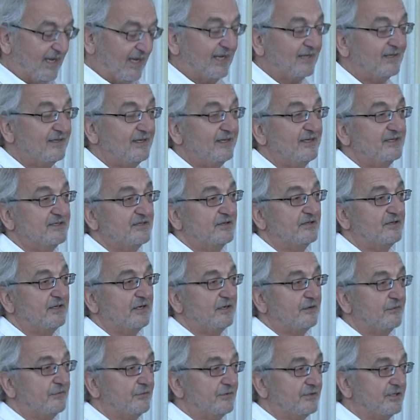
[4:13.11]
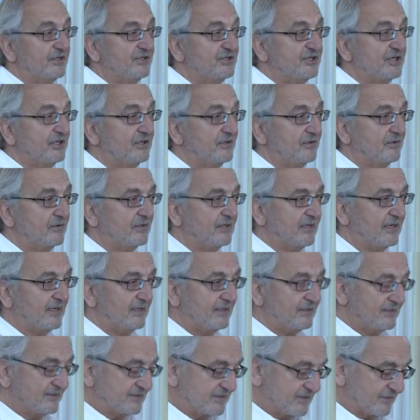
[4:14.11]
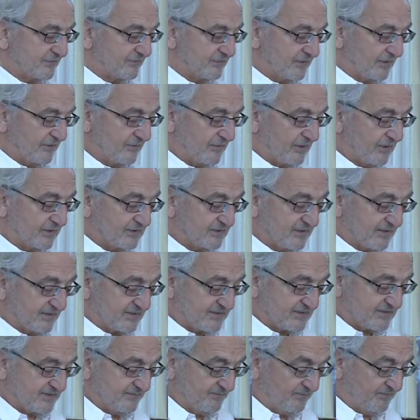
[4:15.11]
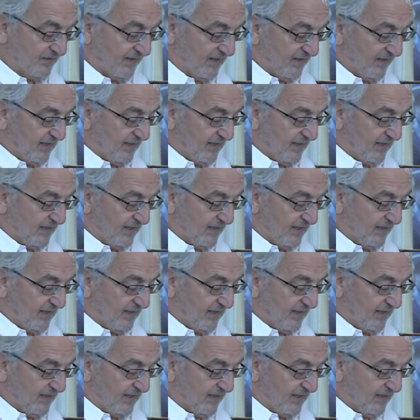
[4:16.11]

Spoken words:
And these are there for the general guidance of the Oireachtas.